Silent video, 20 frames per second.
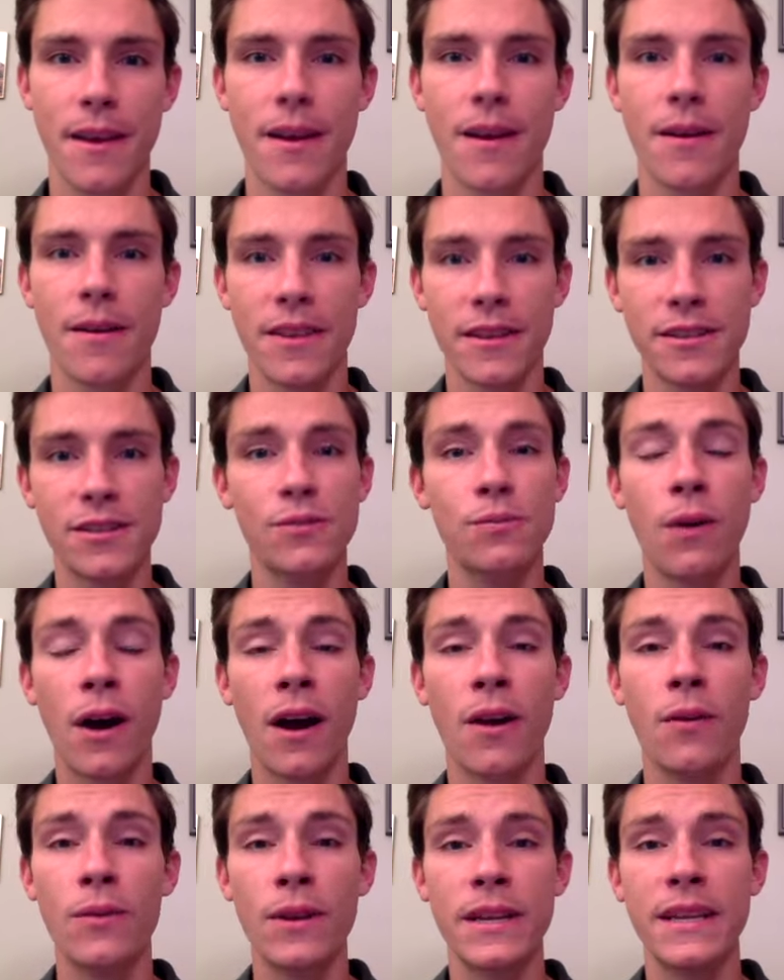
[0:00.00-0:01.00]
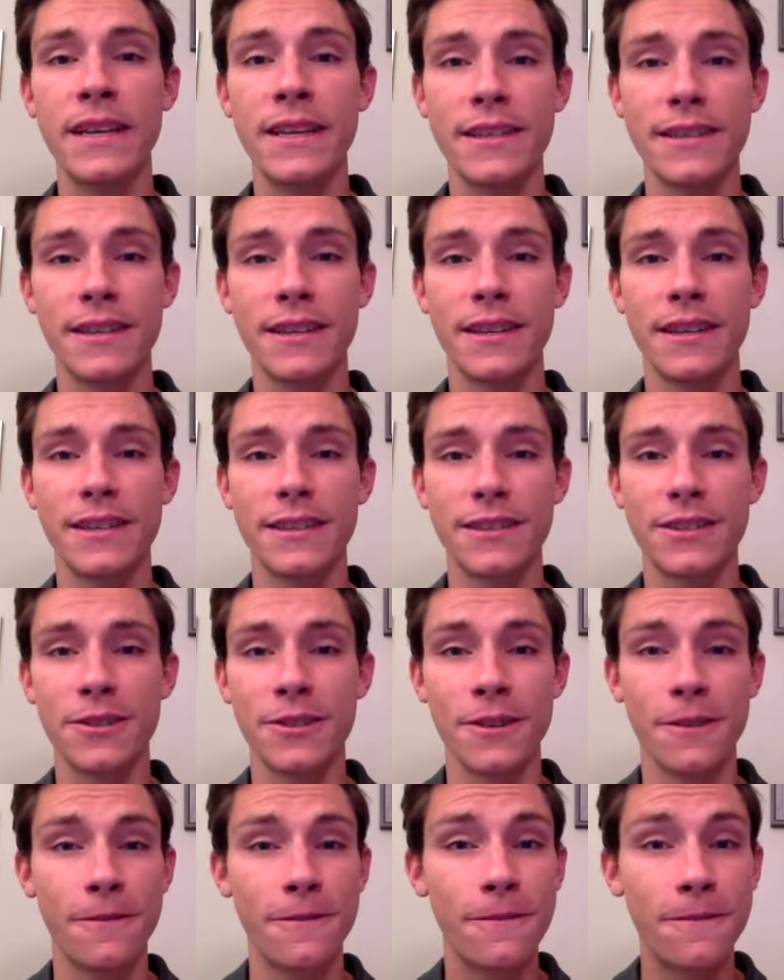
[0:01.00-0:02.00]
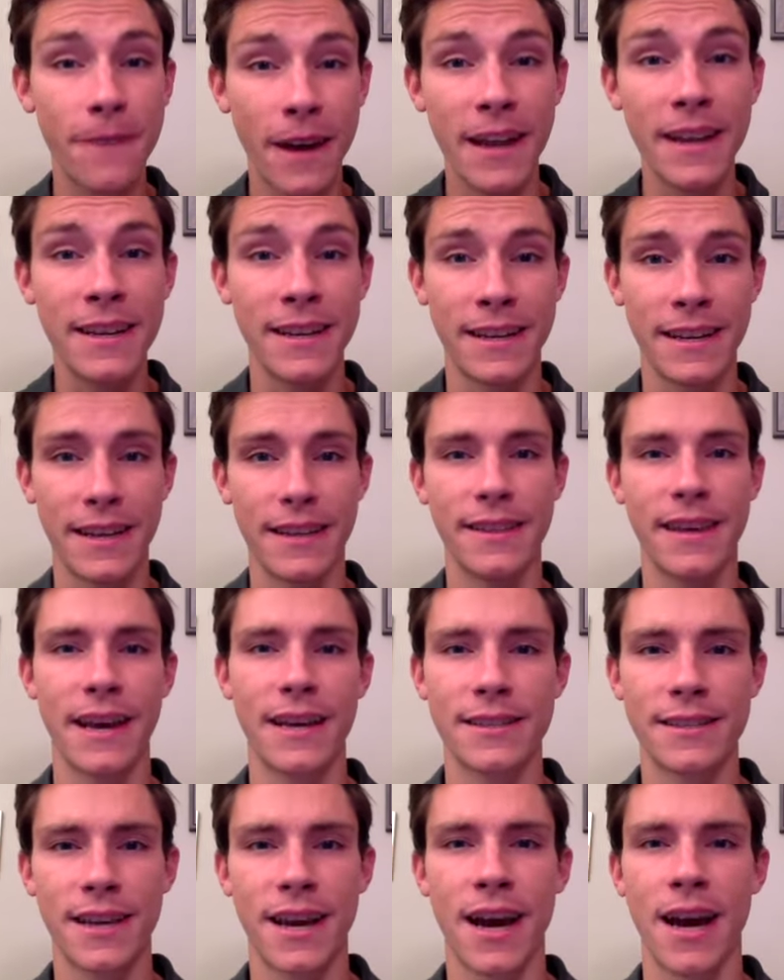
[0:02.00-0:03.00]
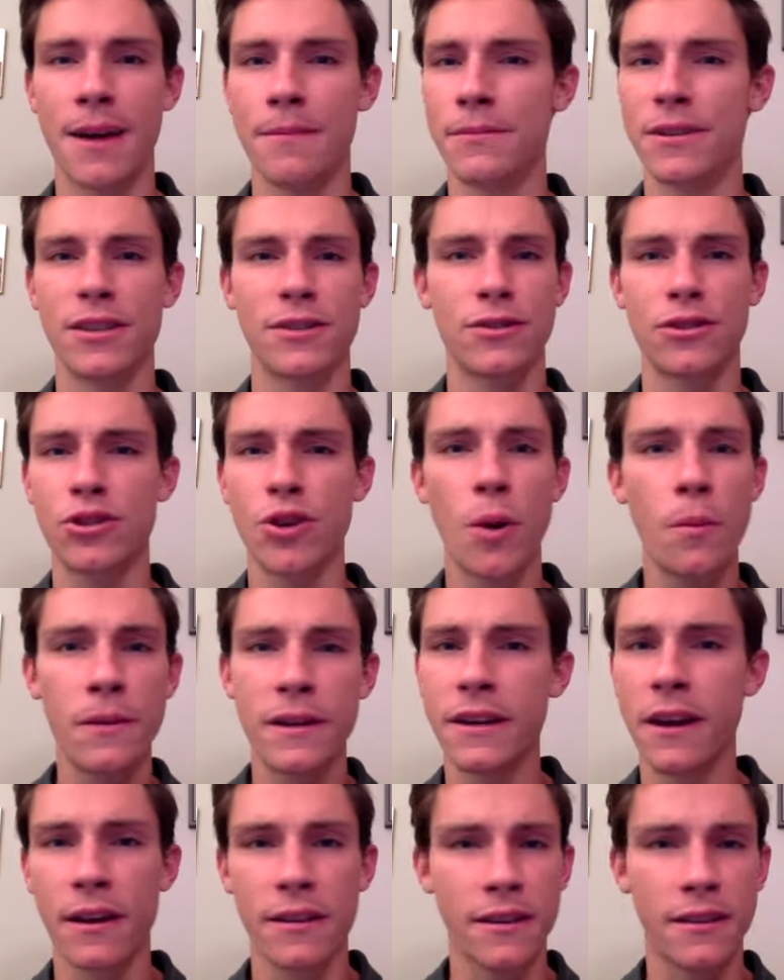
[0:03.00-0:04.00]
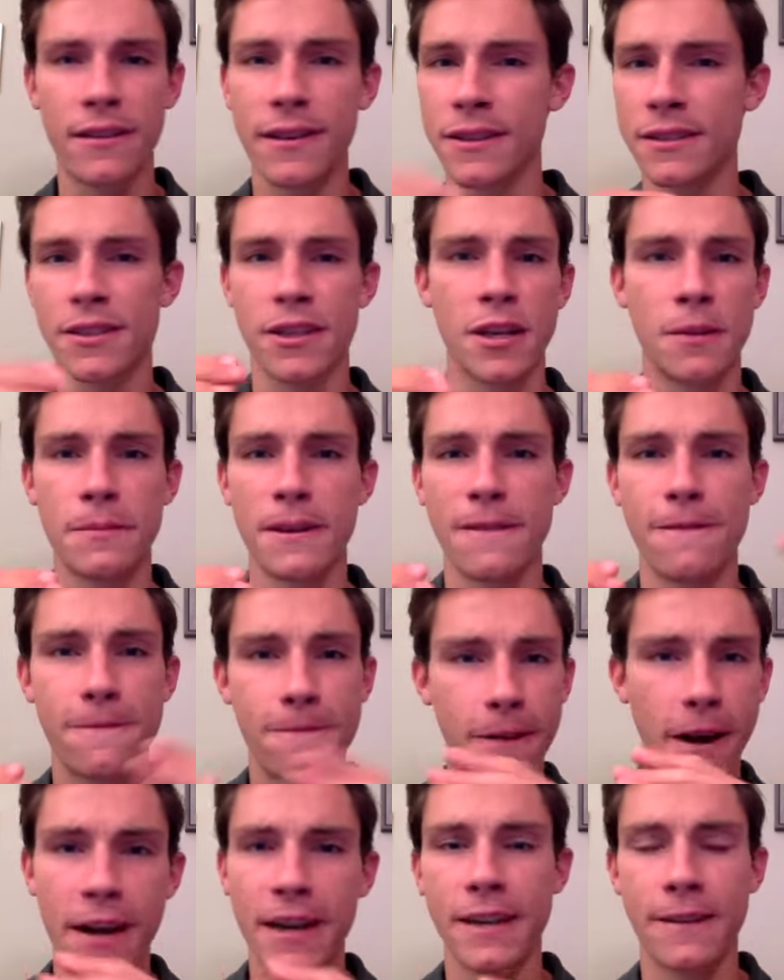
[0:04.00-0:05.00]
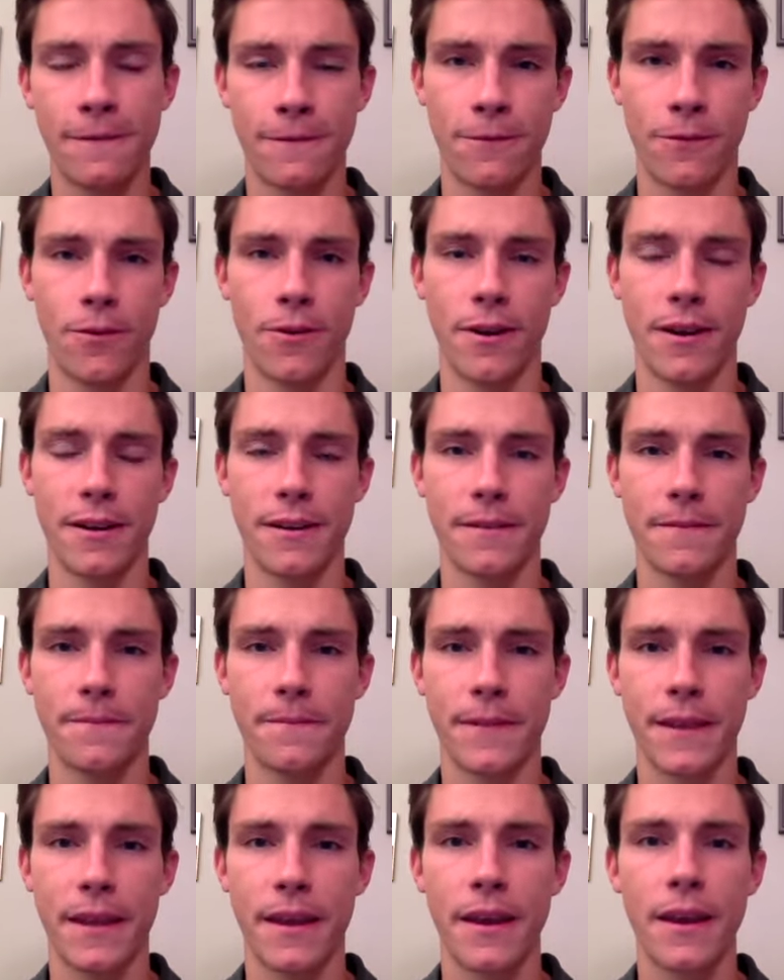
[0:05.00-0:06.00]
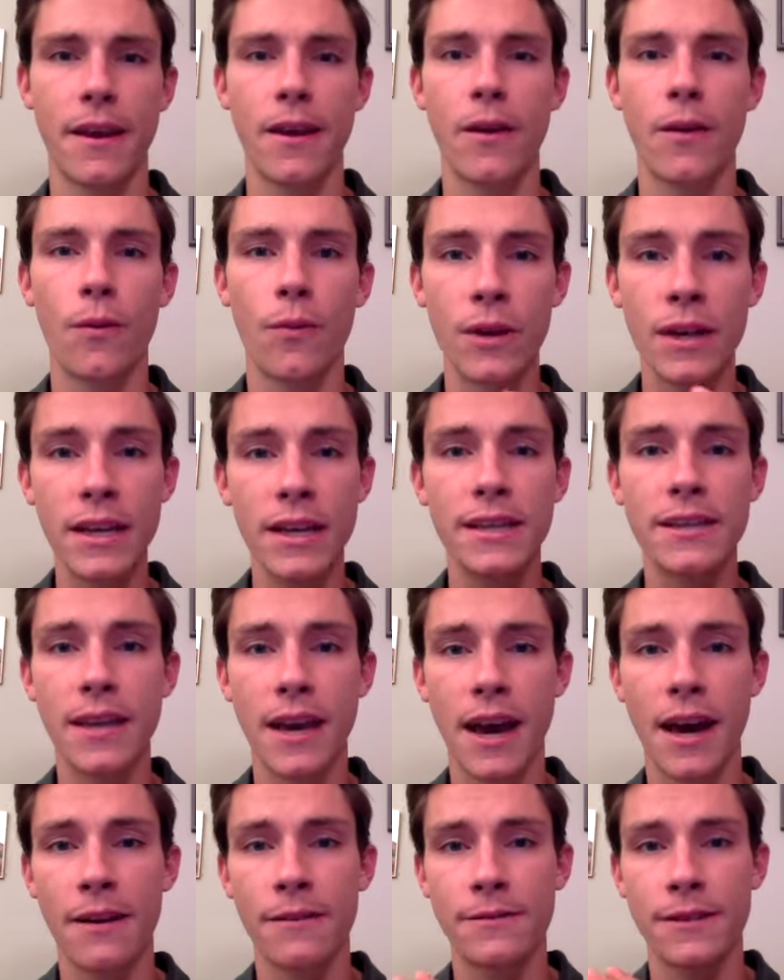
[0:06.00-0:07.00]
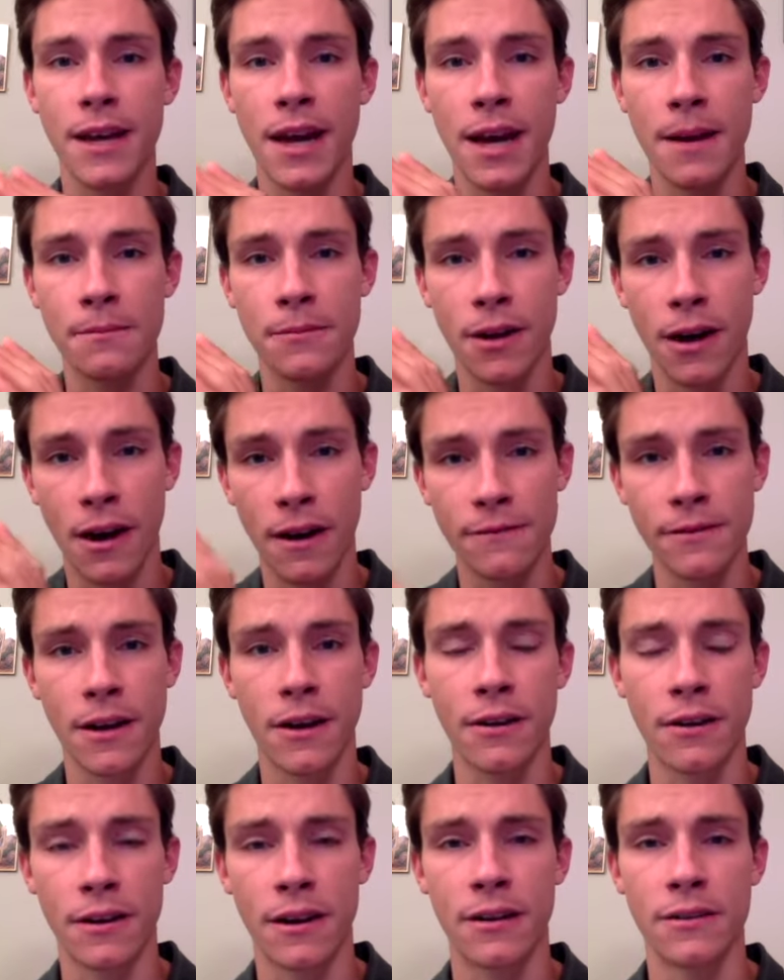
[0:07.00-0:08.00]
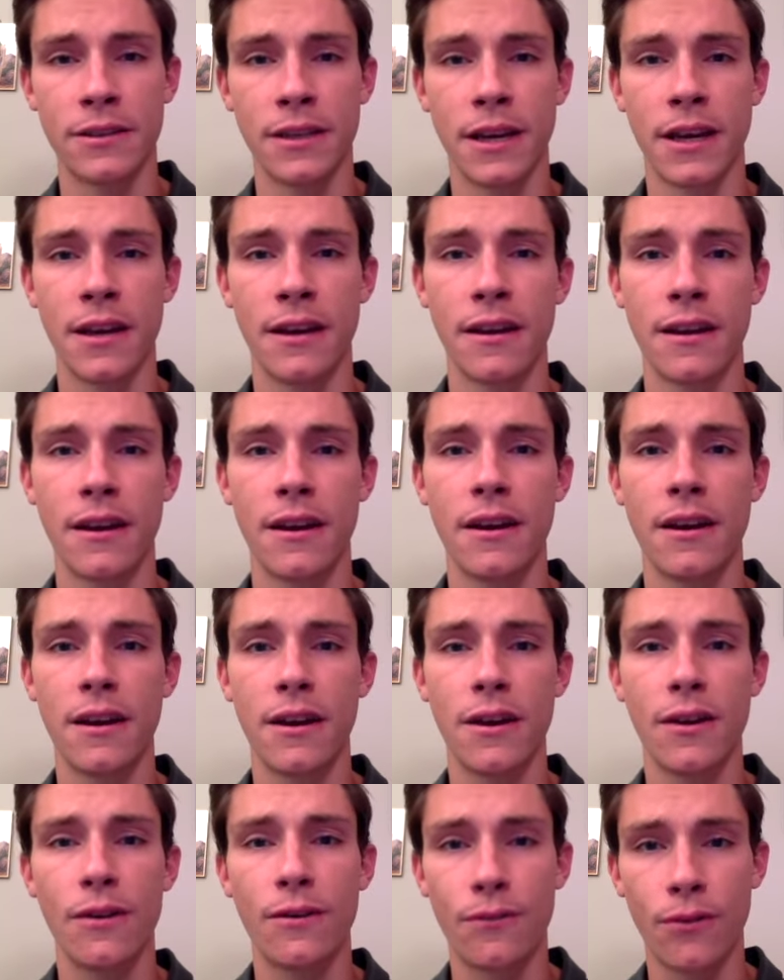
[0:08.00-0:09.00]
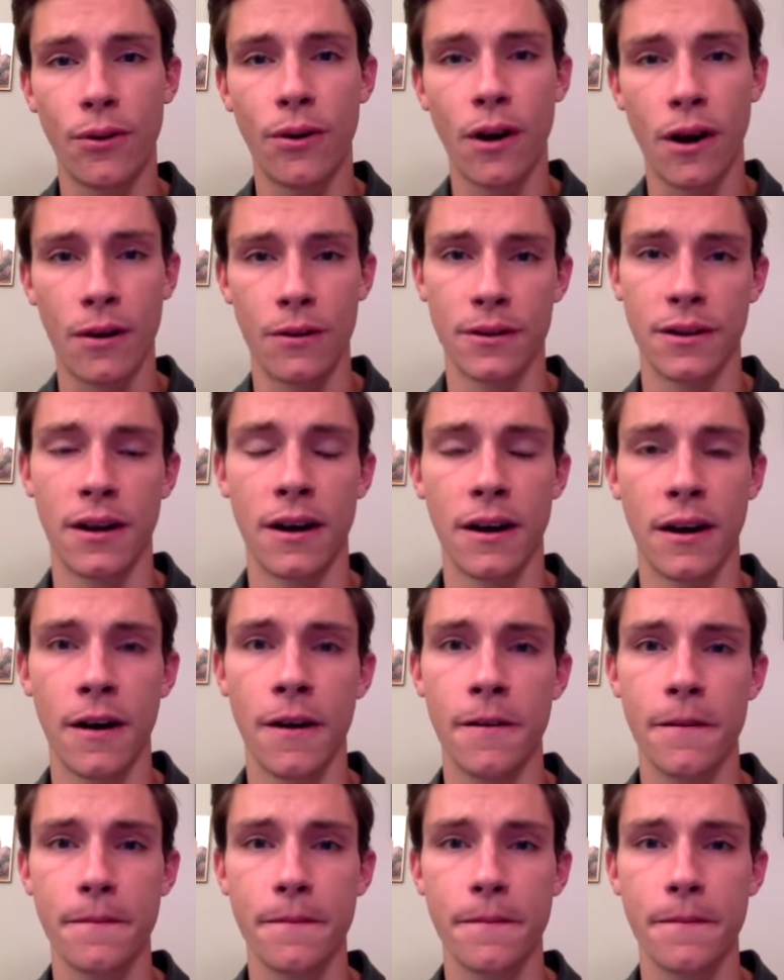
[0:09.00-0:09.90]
This is why we need to defend that time, because so many other things are going to be fighting for it. We need to have time carved out in our day for our God.